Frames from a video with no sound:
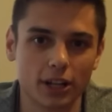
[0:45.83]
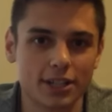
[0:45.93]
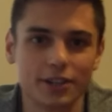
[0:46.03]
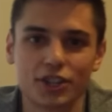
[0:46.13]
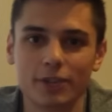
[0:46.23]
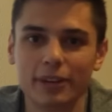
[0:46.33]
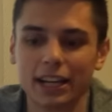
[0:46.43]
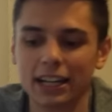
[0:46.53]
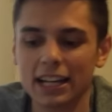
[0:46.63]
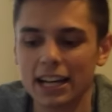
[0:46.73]
I start
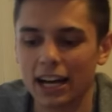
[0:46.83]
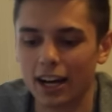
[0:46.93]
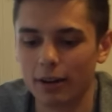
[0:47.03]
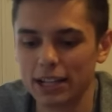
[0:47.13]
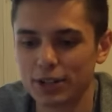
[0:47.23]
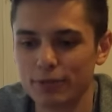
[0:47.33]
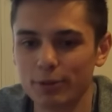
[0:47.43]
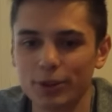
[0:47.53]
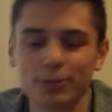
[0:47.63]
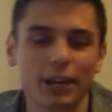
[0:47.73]
streaming, I stream for
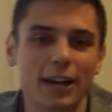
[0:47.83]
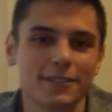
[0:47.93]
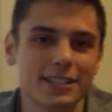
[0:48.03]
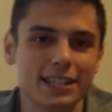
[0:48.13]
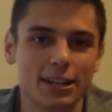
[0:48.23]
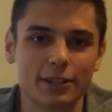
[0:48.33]
multiple hours and I,